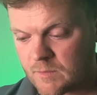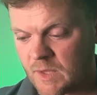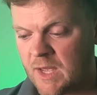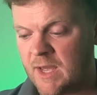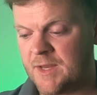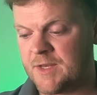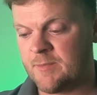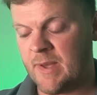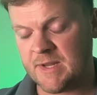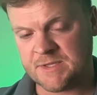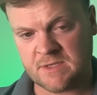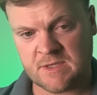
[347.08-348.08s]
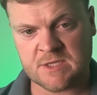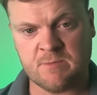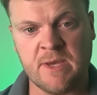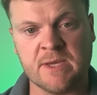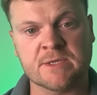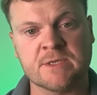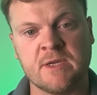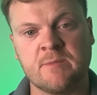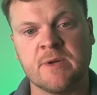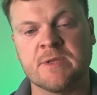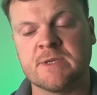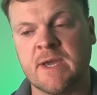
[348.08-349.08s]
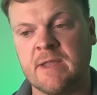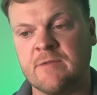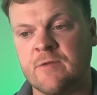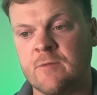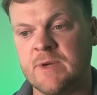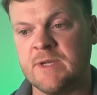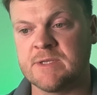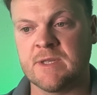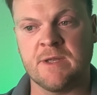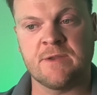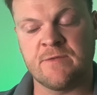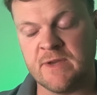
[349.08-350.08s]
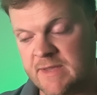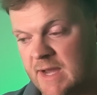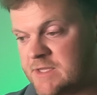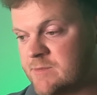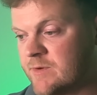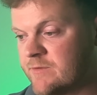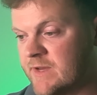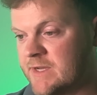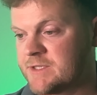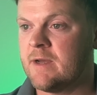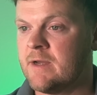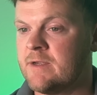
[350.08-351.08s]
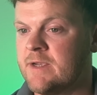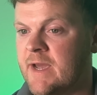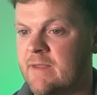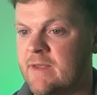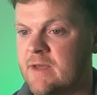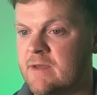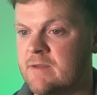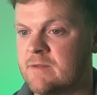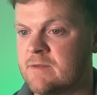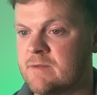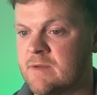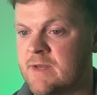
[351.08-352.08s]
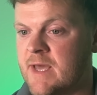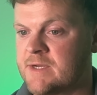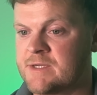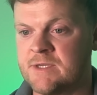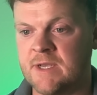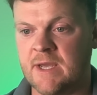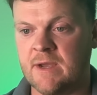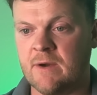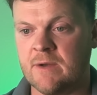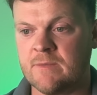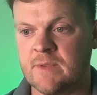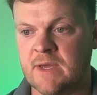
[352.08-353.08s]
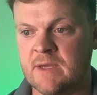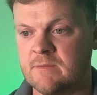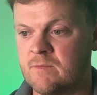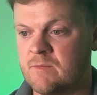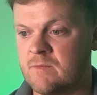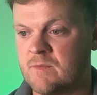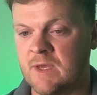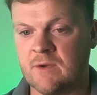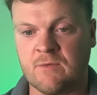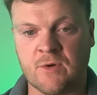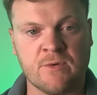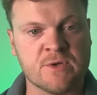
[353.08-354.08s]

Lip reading: and pelleted this mix that he'd put together for me and started to feed that to my fish. And yeah, the next year they grew as